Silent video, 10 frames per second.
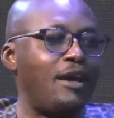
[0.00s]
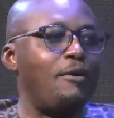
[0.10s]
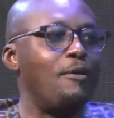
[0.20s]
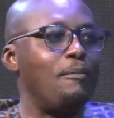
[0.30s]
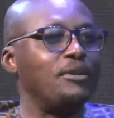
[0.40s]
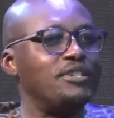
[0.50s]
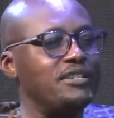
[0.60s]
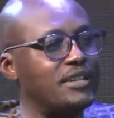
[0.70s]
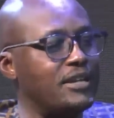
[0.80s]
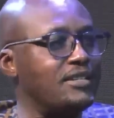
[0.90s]
Now, but
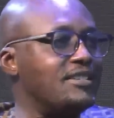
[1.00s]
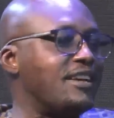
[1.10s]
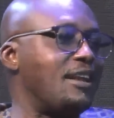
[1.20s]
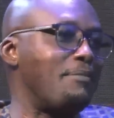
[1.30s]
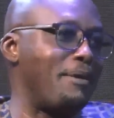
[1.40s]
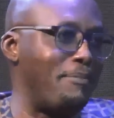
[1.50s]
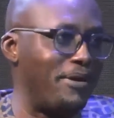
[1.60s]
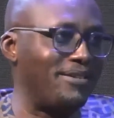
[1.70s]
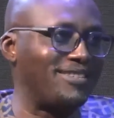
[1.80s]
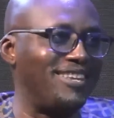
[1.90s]
she said this is Calabar
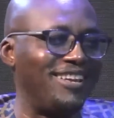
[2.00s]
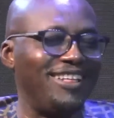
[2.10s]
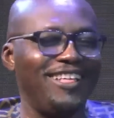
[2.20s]
Belt.